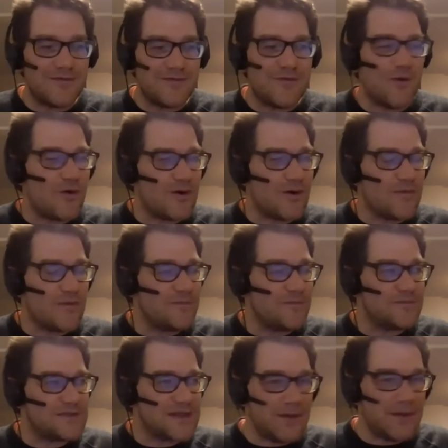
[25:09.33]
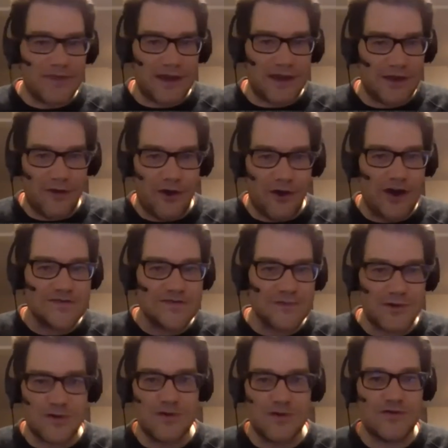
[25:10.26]
for something at
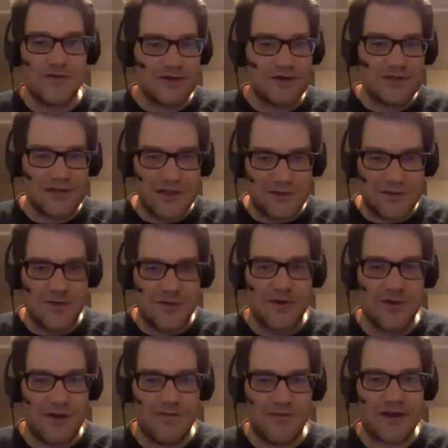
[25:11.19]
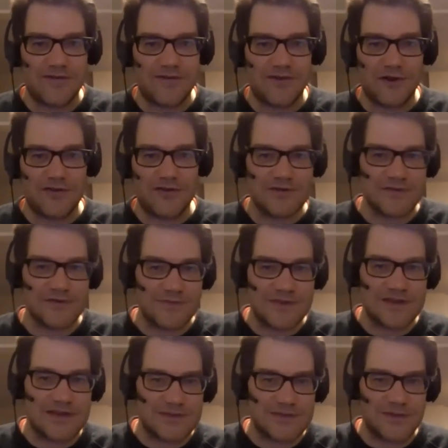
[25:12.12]
Oxford University through effective altruism,
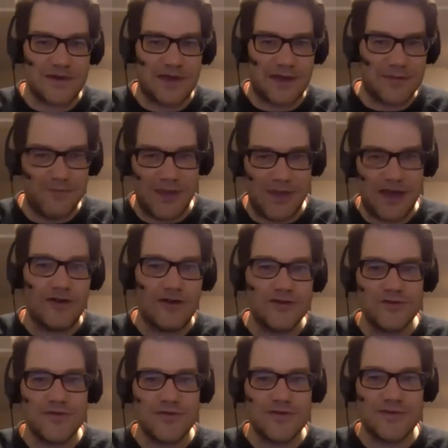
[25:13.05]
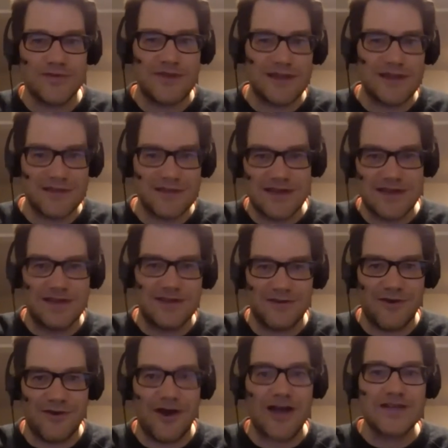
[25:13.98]
because that's where like big altruism is in
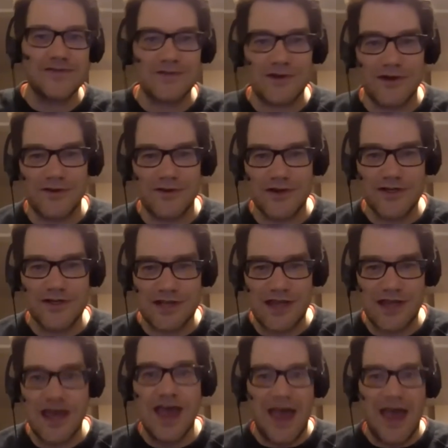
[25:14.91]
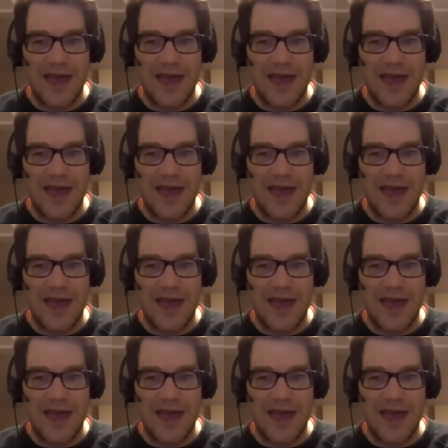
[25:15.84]
Oxford University.